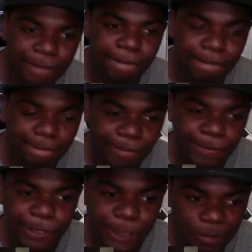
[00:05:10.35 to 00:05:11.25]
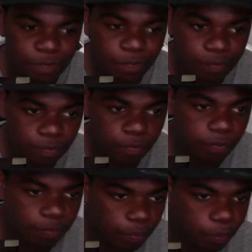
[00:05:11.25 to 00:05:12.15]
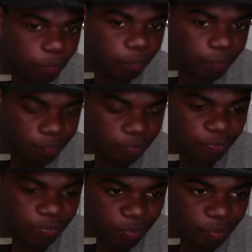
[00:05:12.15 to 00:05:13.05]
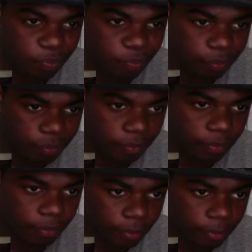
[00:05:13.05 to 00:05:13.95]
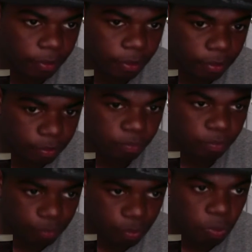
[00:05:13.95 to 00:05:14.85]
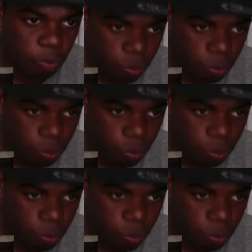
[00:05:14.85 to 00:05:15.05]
then? Start me off then. Okay. Check. True.